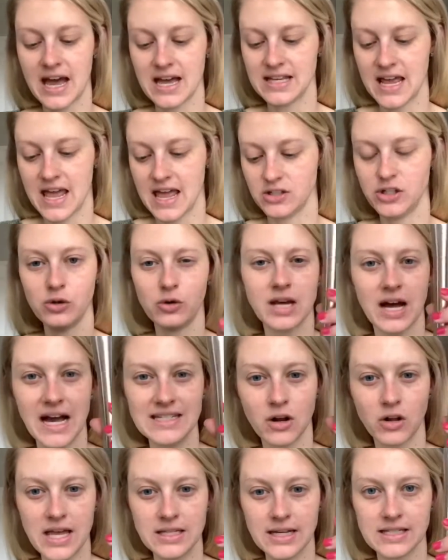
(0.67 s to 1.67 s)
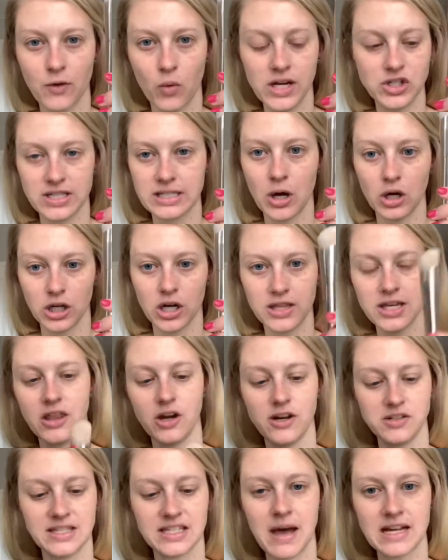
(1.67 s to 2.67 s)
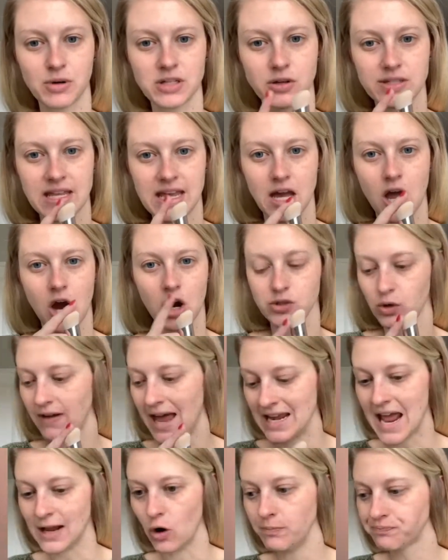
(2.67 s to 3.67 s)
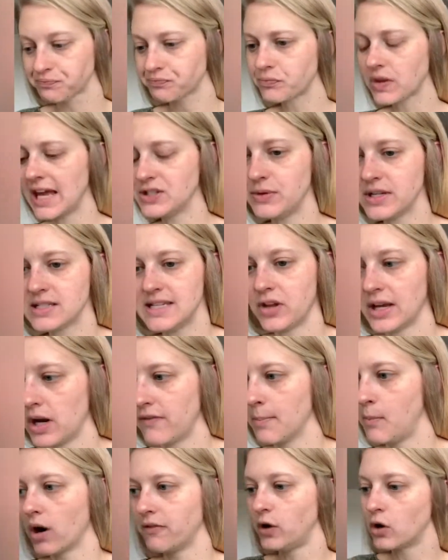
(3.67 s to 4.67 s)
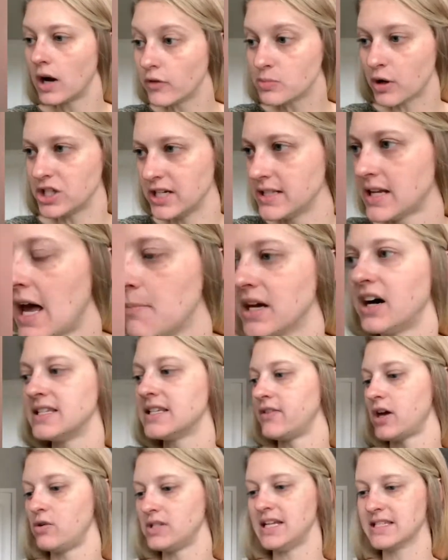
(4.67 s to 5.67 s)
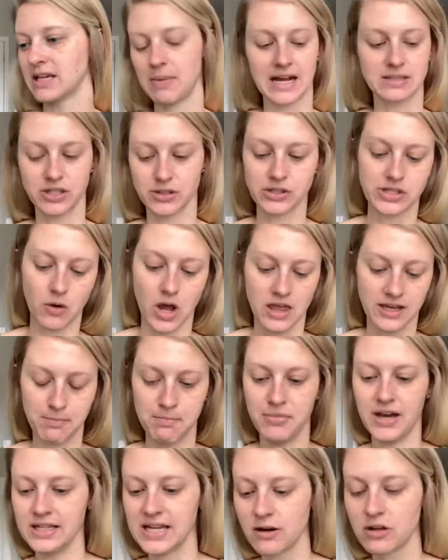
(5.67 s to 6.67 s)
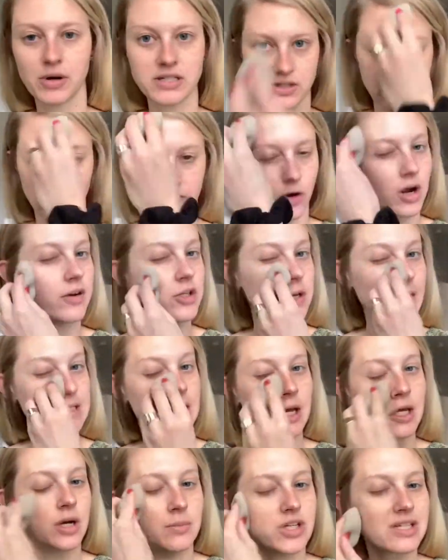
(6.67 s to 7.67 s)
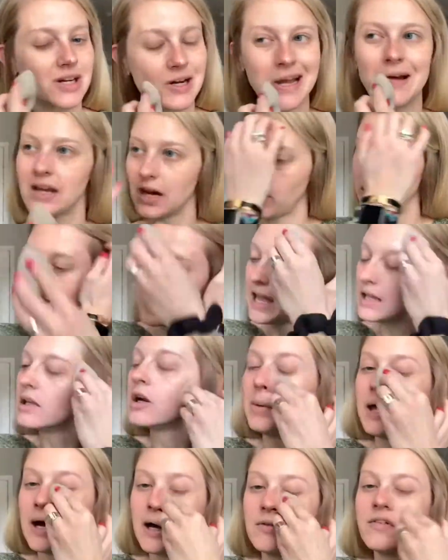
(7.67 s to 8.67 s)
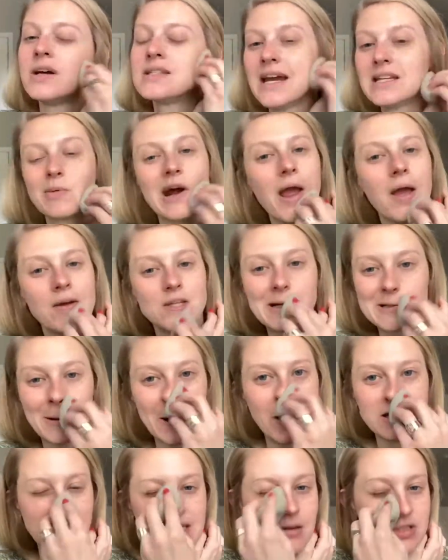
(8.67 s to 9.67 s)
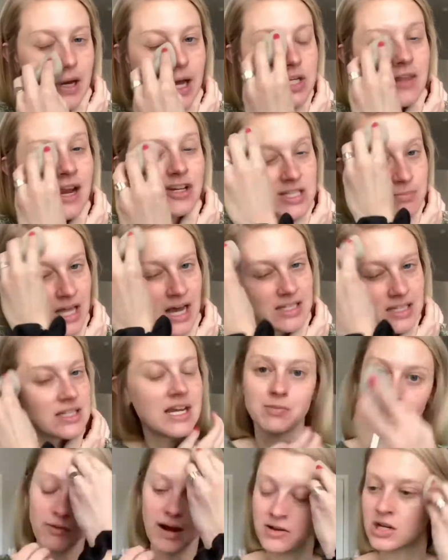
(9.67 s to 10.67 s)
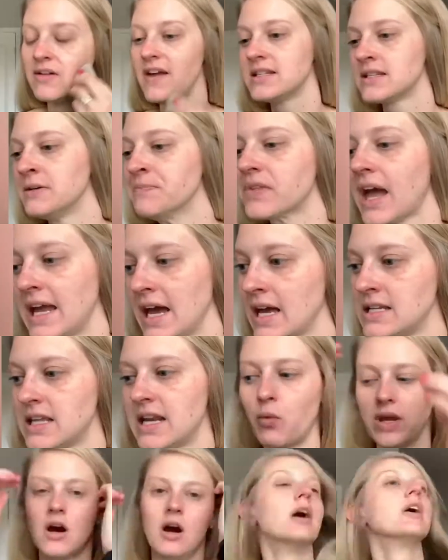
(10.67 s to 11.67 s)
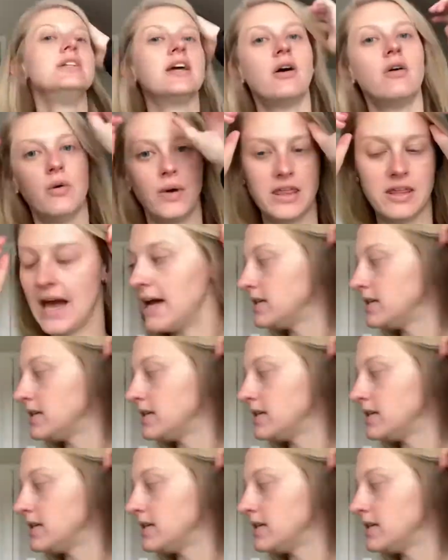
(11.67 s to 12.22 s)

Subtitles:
All right, today I'm going to be featuring the Buff brush, which is one of my favorite brushes, and it has one end that is larger than the other, similarly shaped